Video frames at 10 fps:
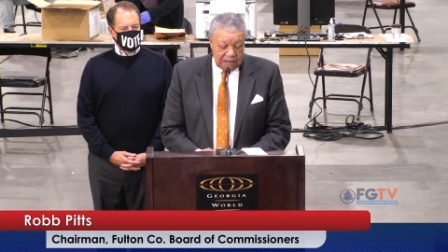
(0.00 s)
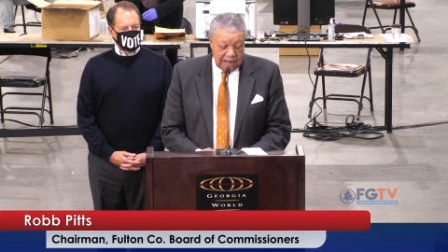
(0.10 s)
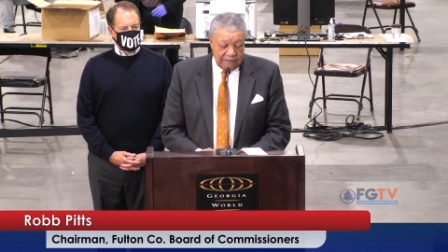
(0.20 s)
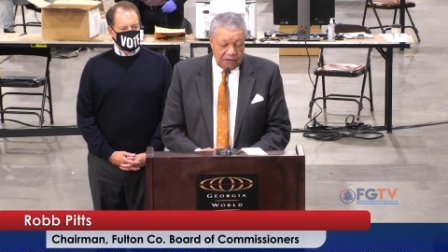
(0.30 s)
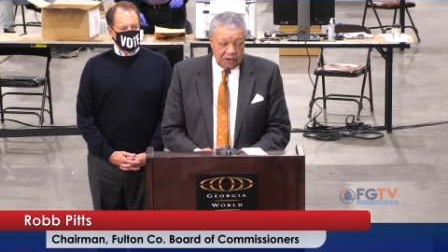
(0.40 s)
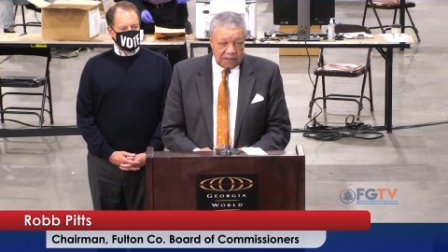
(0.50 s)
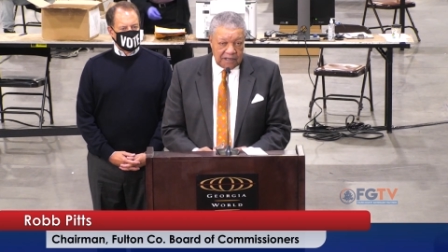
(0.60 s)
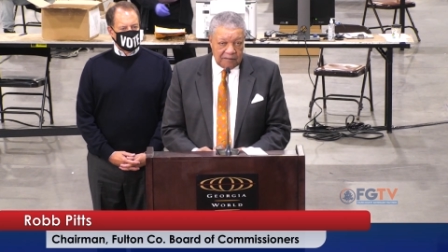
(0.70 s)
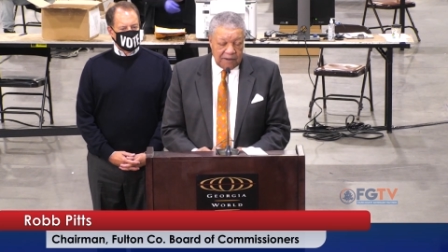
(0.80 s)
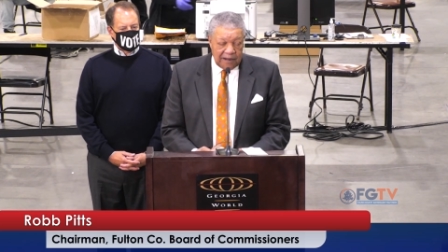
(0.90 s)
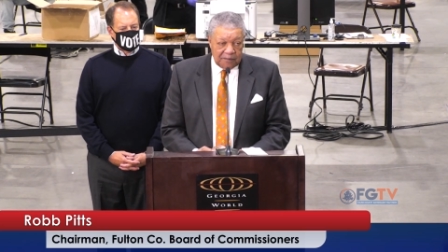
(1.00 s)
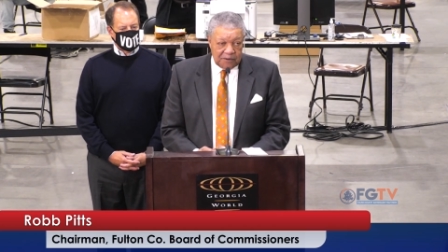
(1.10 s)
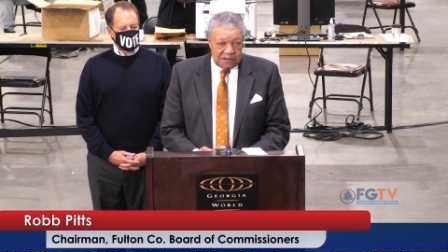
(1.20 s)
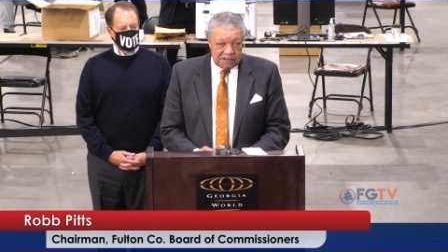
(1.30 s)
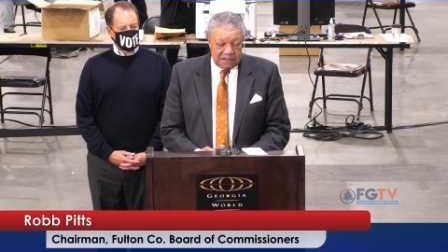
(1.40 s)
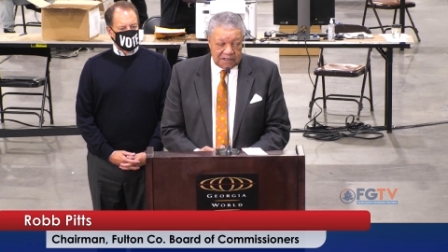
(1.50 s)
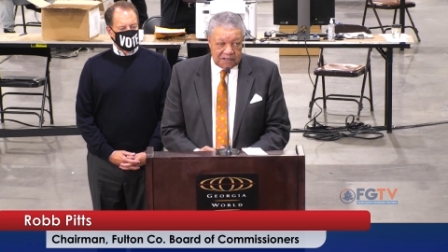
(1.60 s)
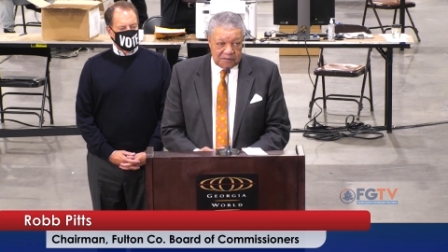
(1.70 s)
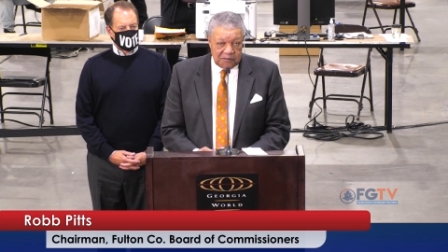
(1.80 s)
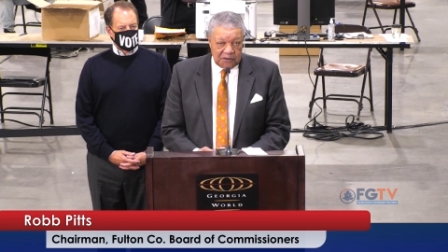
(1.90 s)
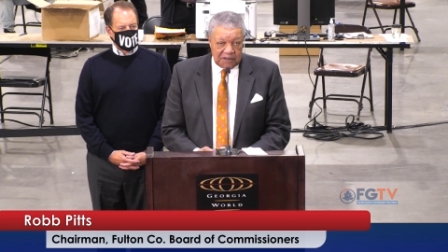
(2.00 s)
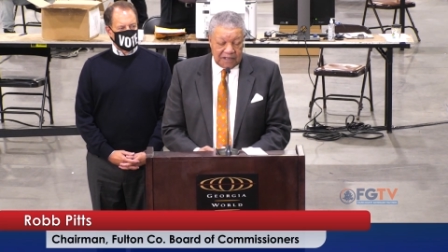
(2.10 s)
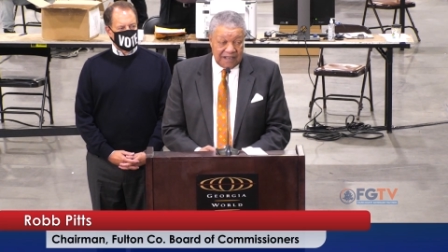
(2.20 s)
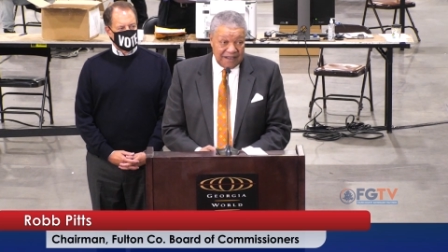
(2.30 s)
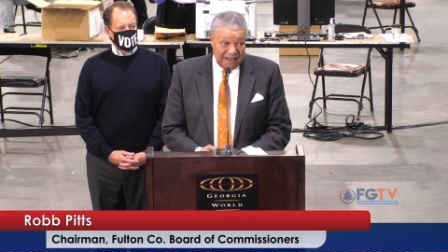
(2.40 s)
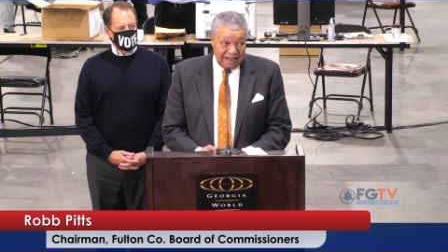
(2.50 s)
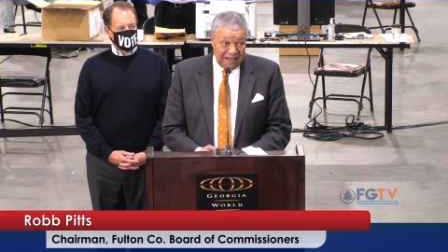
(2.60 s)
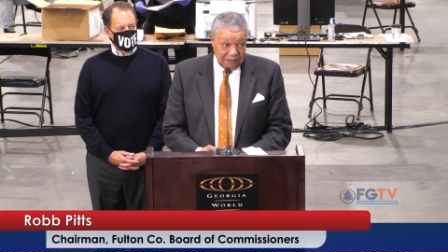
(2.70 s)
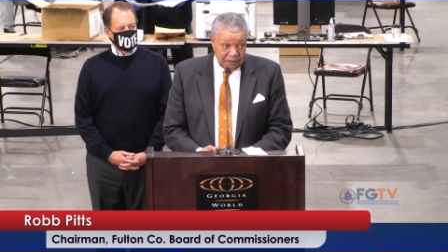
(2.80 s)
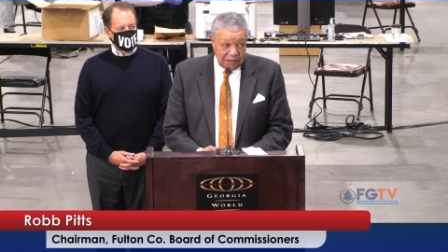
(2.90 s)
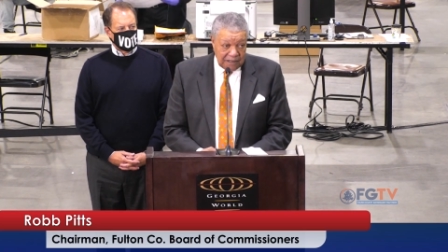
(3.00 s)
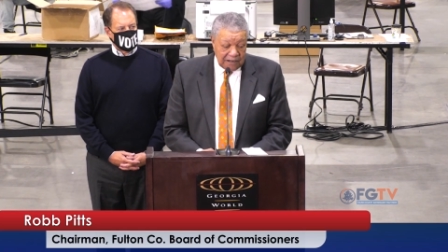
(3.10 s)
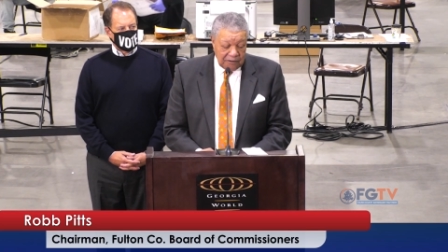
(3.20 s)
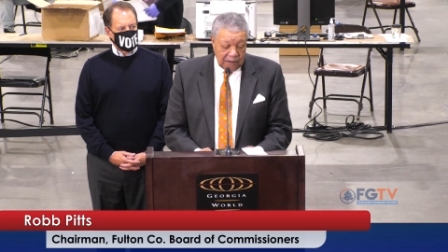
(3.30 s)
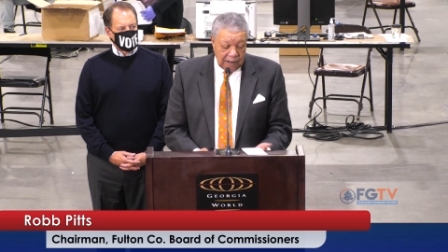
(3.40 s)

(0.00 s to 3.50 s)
When I voted at my precinct this morning at 8.30,